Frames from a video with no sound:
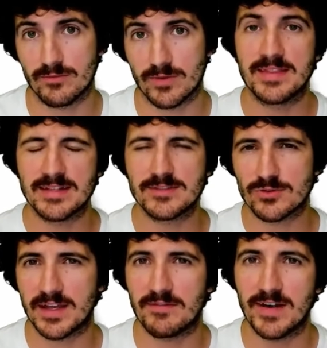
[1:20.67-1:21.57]
And that's
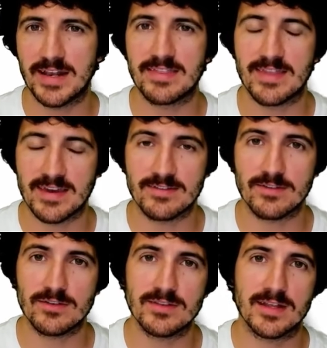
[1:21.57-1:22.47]
like a
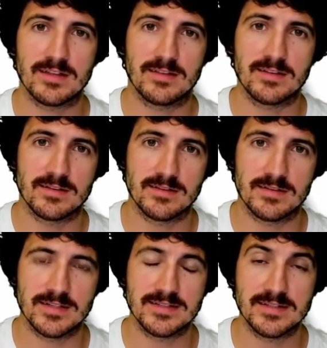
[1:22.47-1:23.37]
validation that the
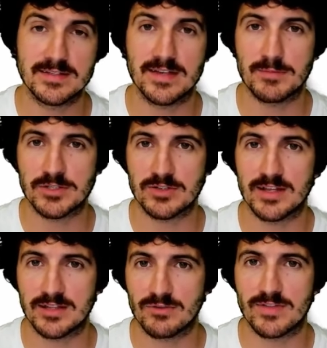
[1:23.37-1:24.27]
t-SNE
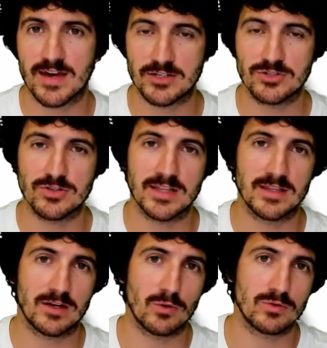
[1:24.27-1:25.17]
dimensionality reduction
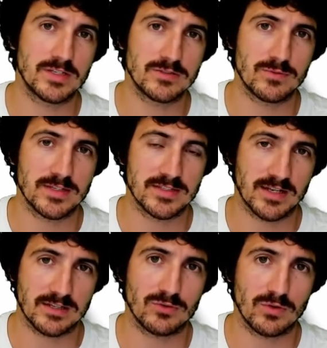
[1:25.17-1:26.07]
and the codings with the
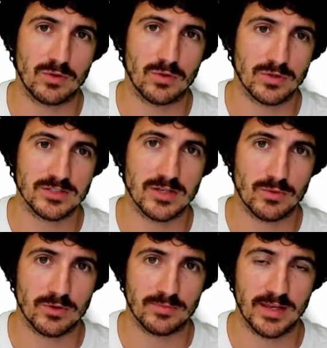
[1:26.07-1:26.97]
stacked autoencoders
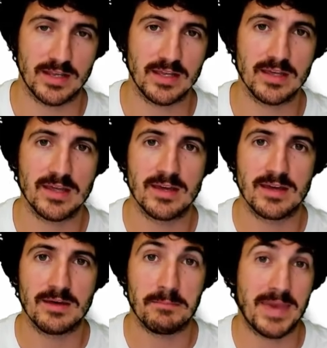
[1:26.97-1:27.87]
that we're obtaining
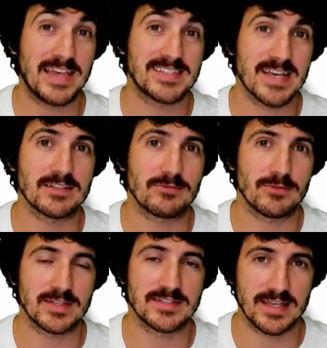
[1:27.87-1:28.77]
make sense
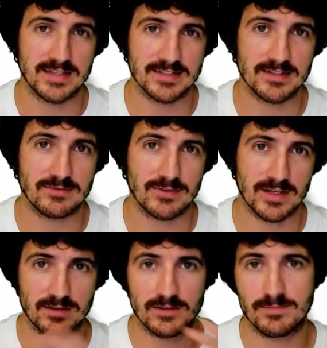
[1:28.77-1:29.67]
for this dataset,
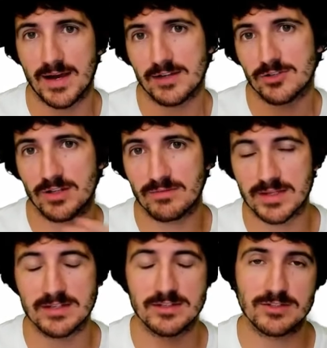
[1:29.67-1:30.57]
that they're actually
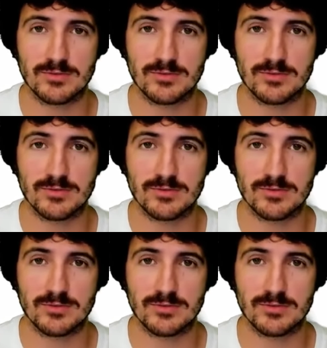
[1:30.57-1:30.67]
being